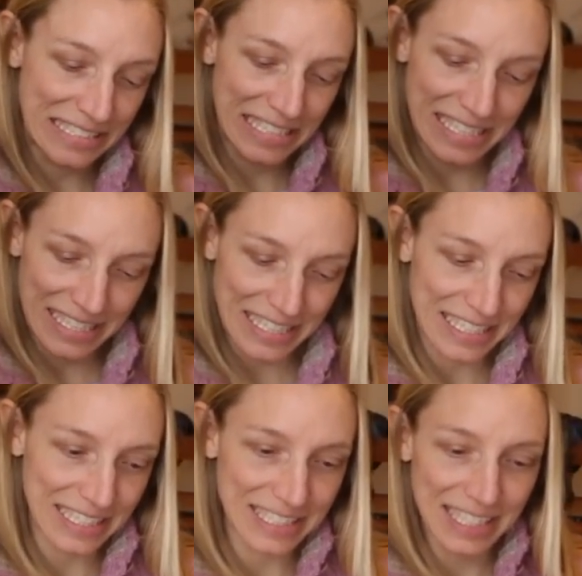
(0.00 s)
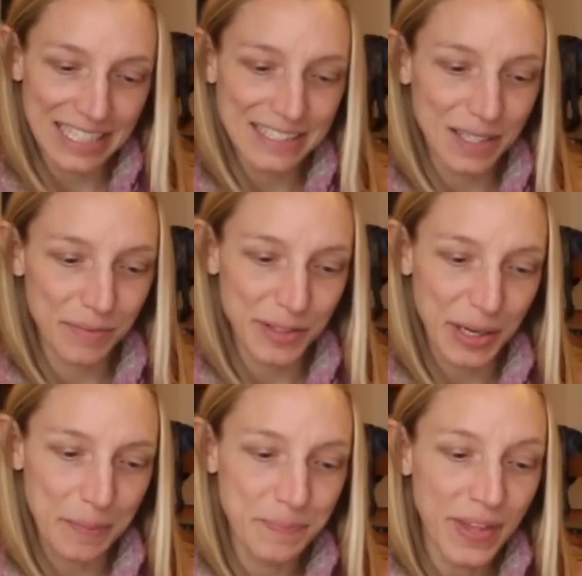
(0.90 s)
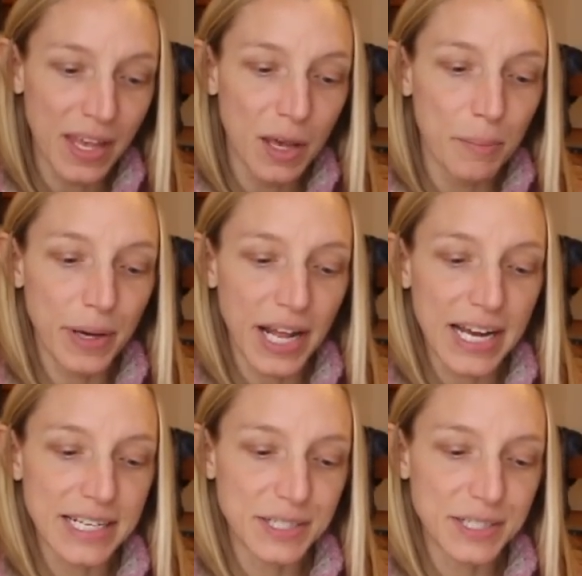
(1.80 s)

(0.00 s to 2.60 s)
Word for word: yeah, not as helpful there. But I